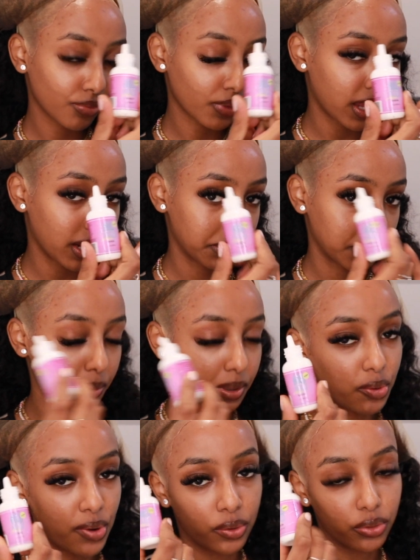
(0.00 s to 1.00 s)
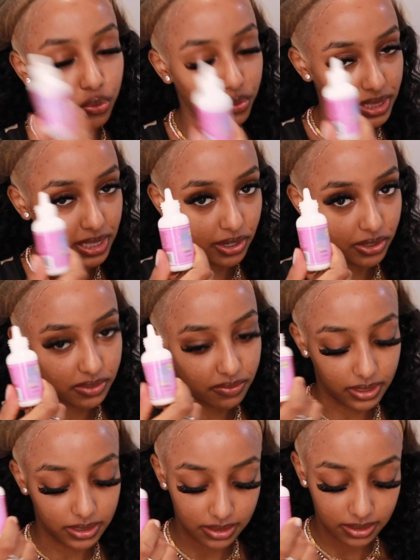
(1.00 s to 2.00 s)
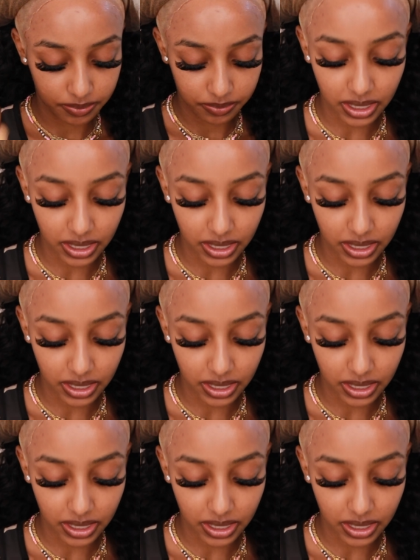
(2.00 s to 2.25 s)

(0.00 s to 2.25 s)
And I'm going to put around 3 layers of this.